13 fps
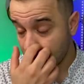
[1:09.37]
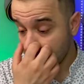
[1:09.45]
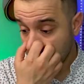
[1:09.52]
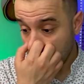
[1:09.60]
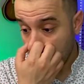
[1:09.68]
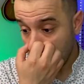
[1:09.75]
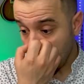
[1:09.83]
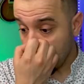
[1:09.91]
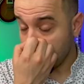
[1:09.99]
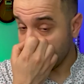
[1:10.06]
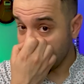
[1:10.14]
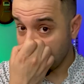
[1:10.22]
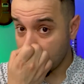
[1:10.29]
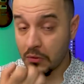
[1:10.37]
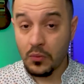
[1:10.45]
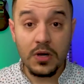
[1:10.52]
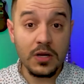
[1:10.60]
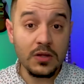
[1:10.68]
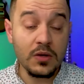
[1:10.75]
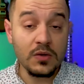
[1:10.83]
You know, and if you're in one
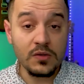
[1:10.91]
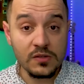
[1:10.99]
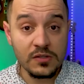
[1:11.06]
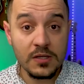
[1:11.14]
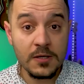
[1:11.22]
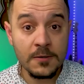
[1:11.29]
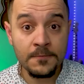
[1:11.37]
of those